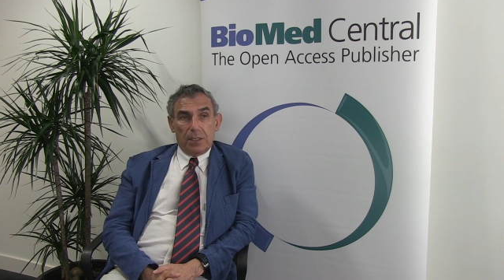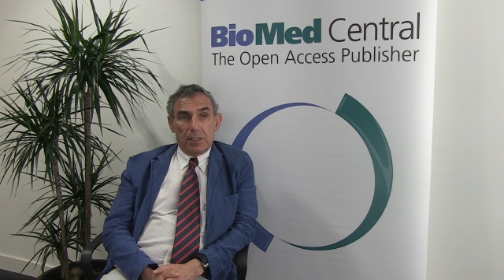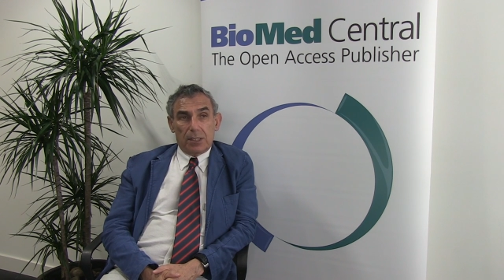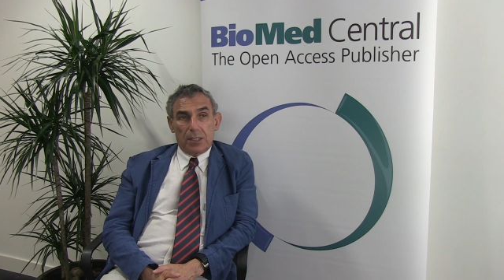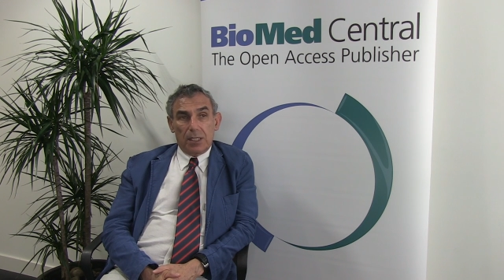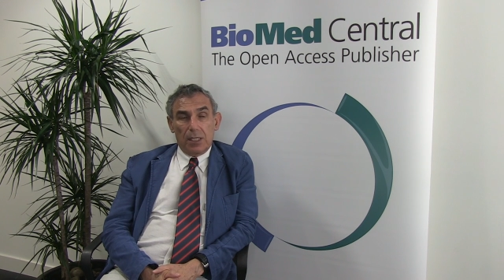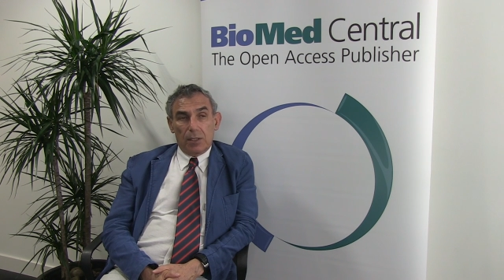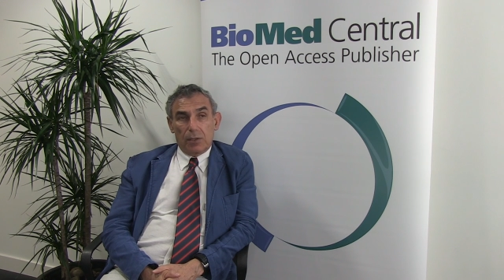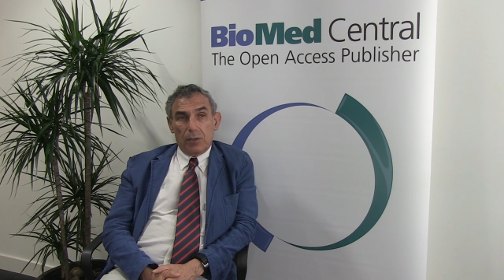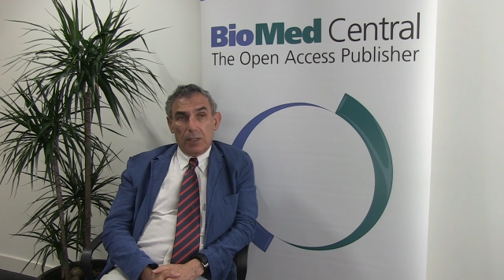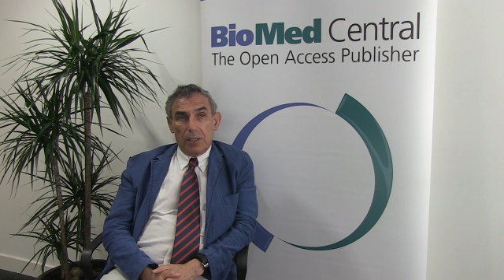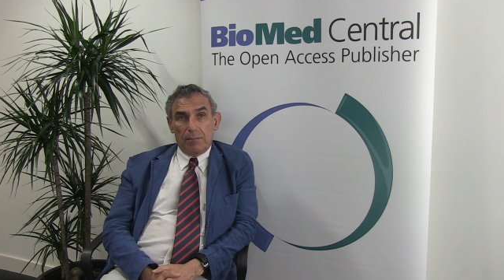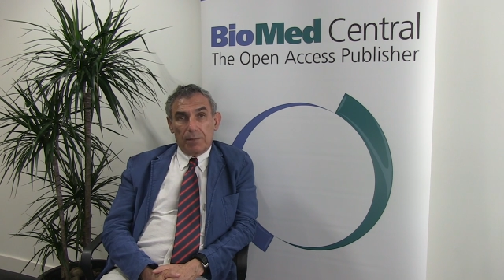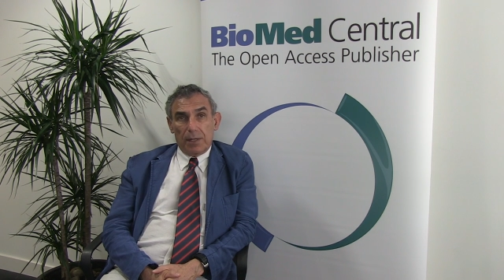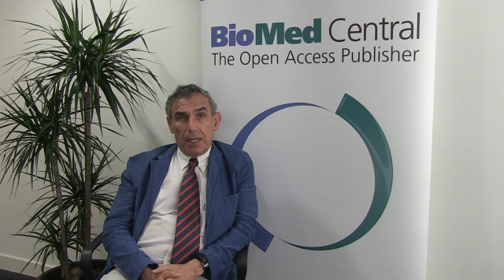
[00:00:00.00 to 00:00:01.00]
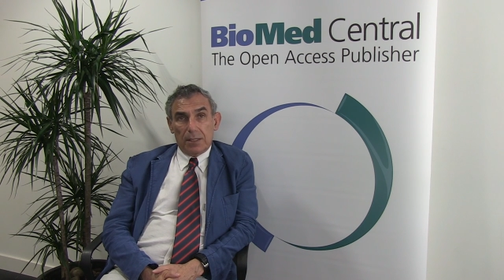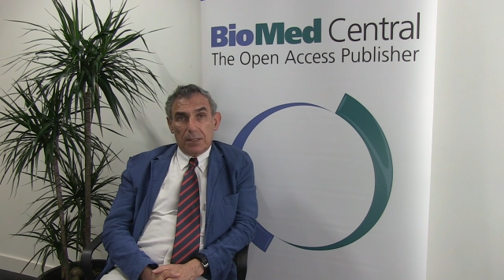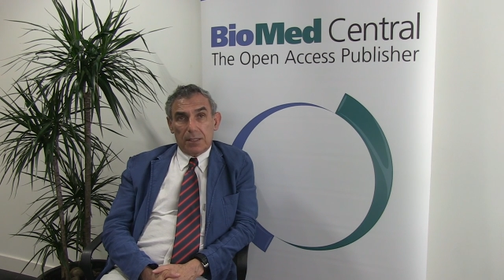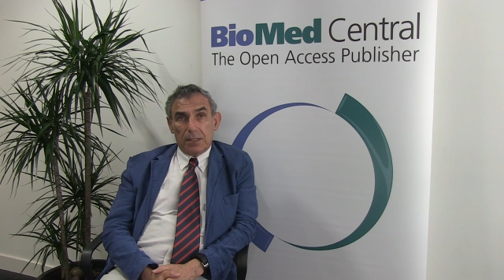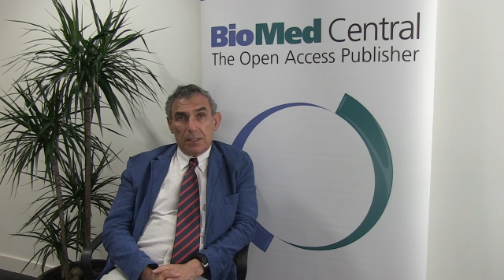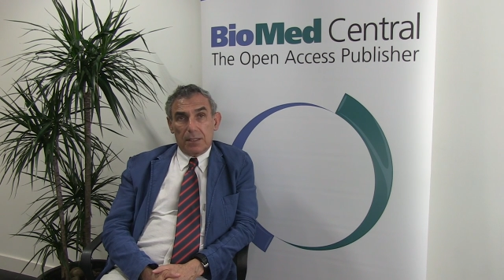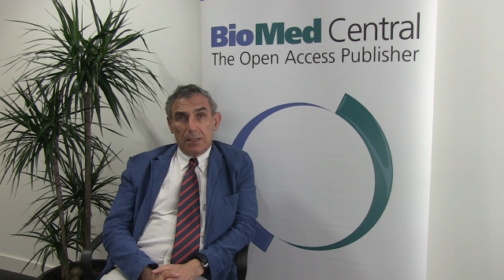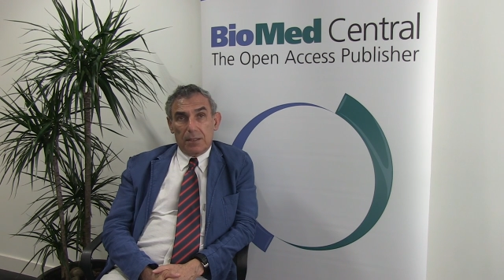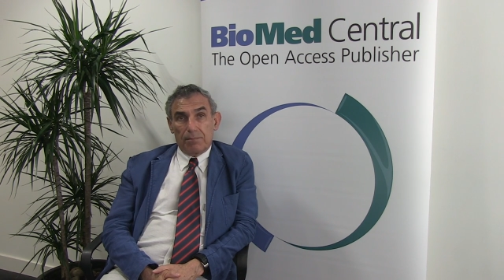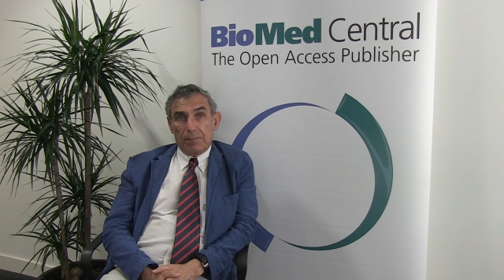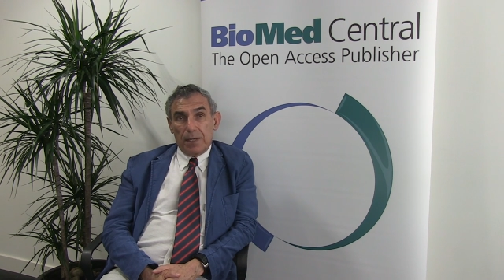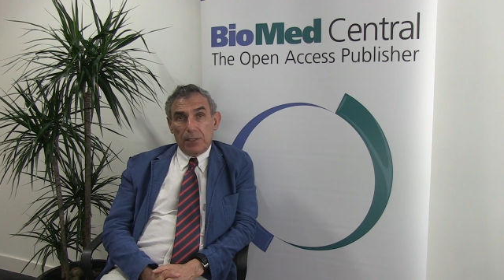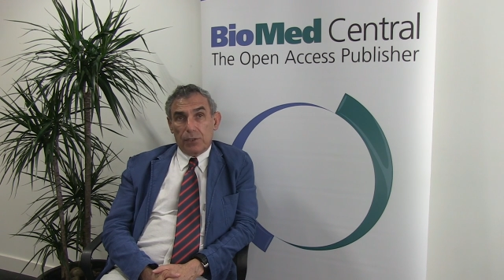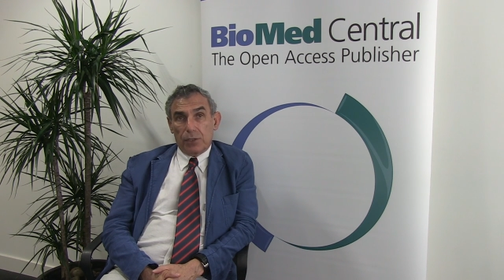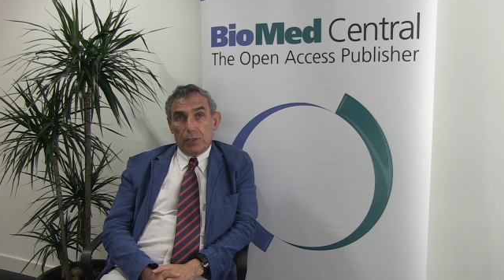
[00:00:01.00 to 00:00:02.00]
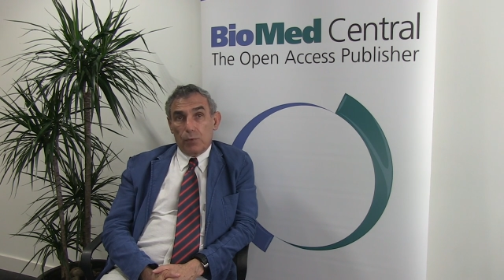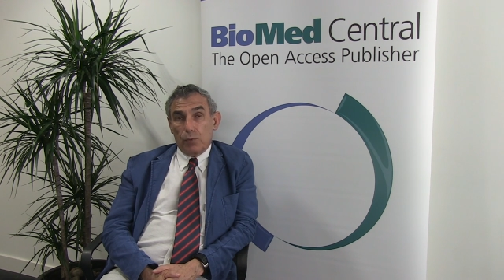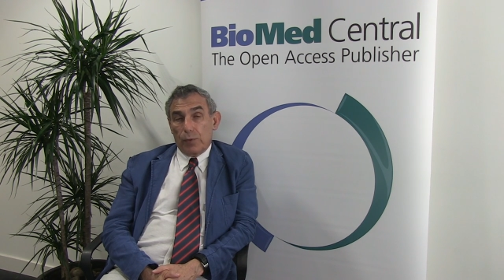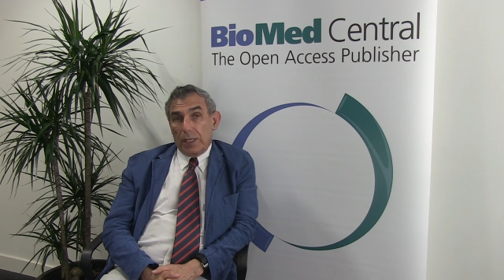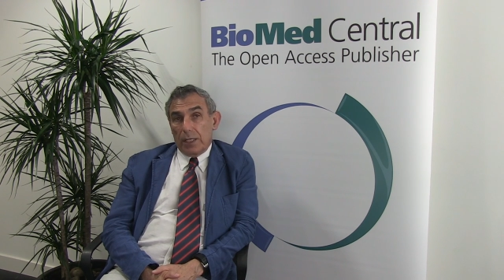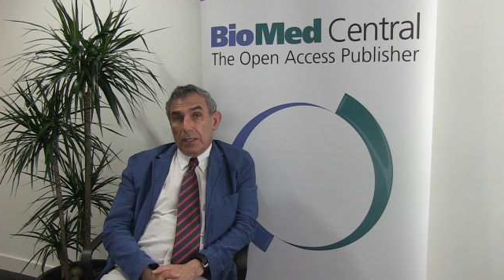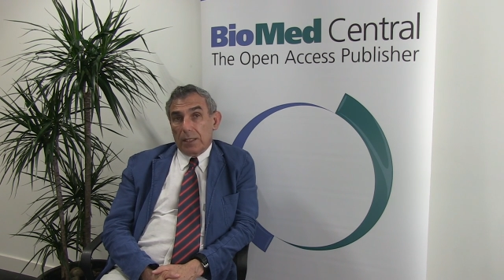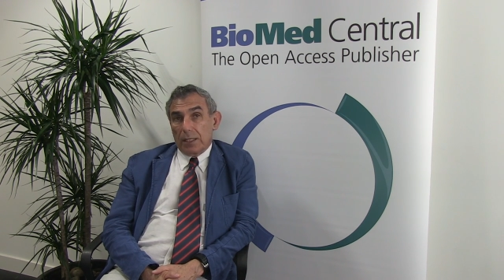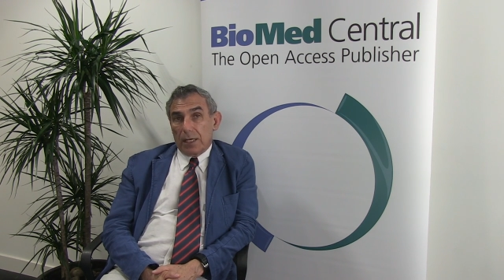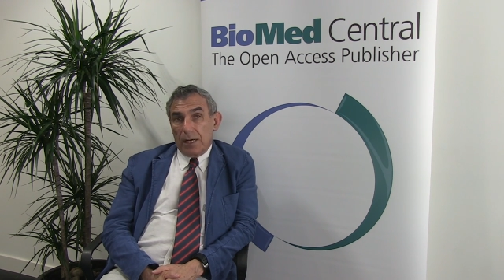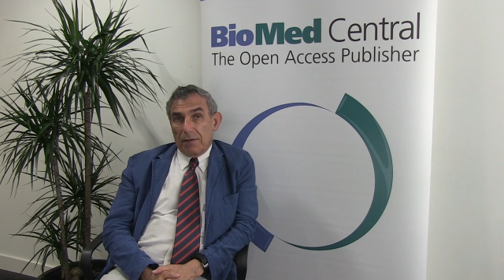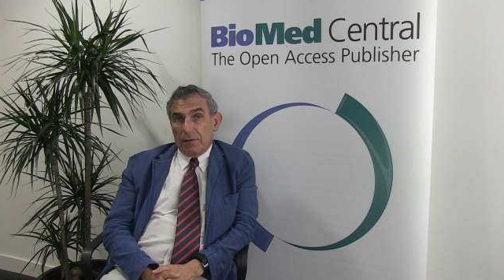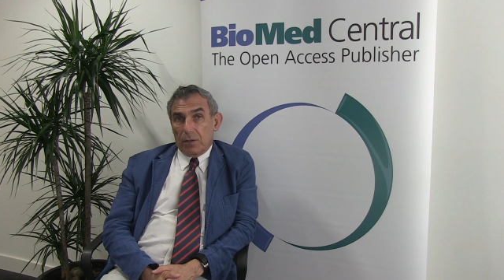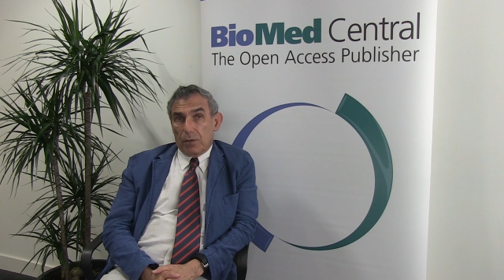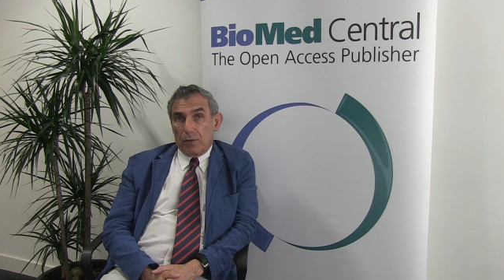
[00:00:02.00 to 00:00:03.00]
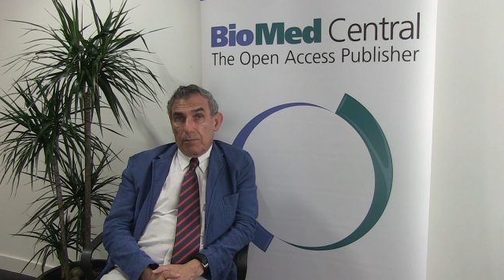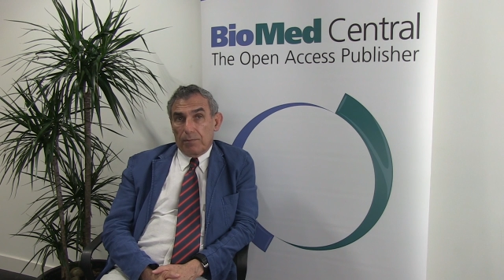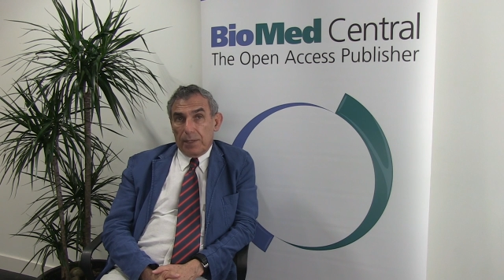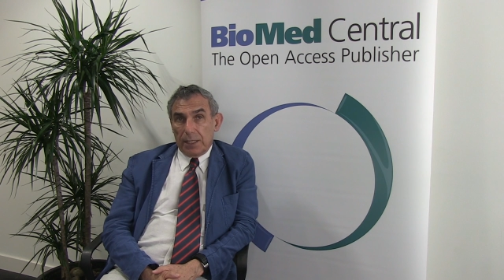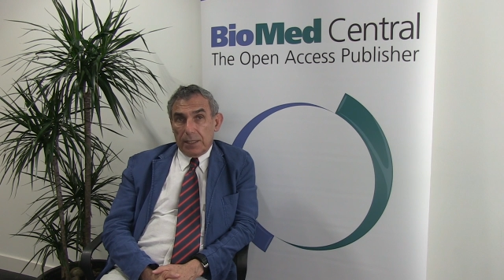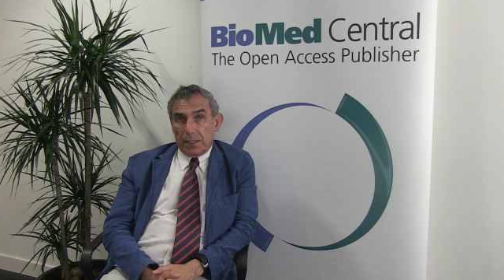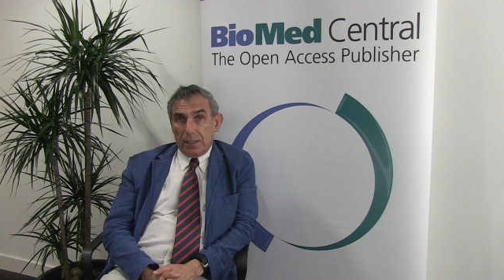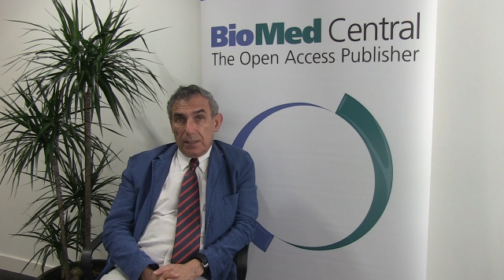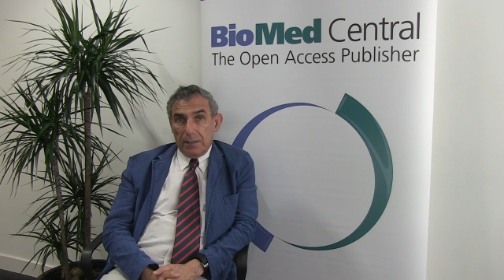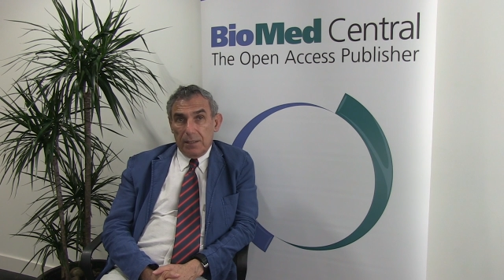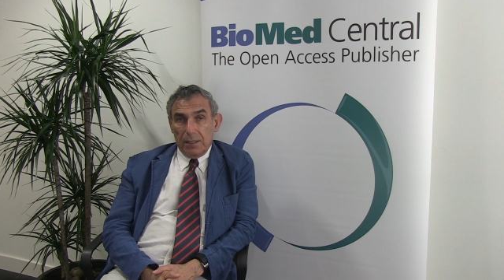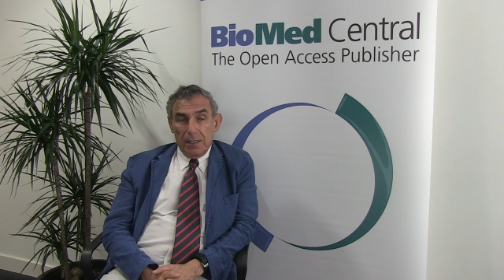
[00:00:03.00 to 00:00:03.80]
silicone implants, the patient will recover completely.